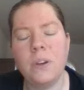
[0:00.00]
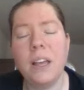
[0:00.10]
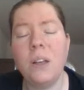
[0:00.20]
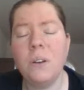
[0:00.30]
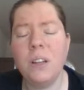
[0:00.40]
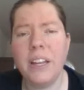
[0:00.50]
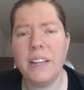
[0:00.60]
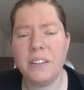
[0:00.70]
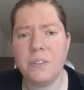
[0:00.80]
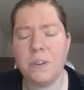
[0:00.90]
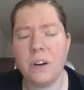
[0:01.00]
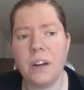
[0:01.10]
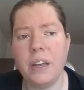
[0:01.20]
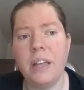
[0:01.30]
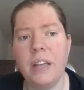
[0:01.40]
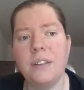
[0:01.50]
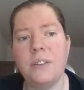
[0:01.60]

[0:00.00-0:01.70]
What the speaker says: calculate this far ahead,